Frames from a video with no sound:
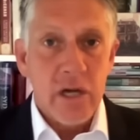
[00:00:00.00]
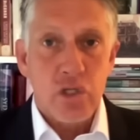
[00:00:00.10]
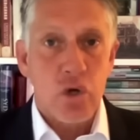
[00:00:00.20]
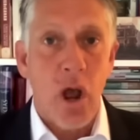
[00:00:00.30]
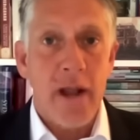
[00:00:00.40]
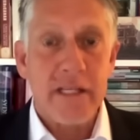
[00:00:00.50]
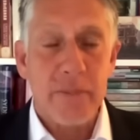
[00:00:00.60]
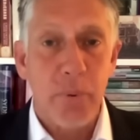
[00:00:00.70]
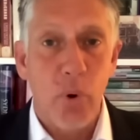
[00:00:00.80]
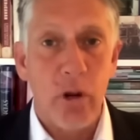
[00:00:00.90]
try and
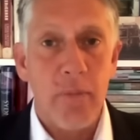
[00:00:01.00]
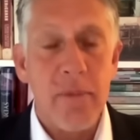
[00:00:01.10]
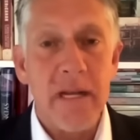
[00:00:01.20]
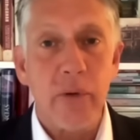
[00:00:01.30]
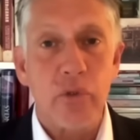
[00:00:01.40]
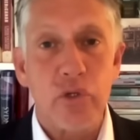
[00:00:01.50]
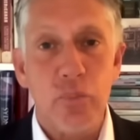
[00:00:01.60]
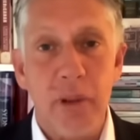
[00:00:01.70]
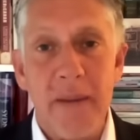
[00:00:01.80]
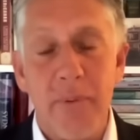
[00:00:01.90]
support a million or
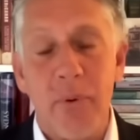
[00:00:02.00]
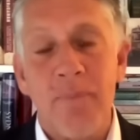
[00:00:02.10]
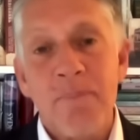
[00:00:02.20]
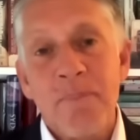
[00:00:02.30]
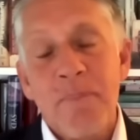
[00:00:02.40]
two people.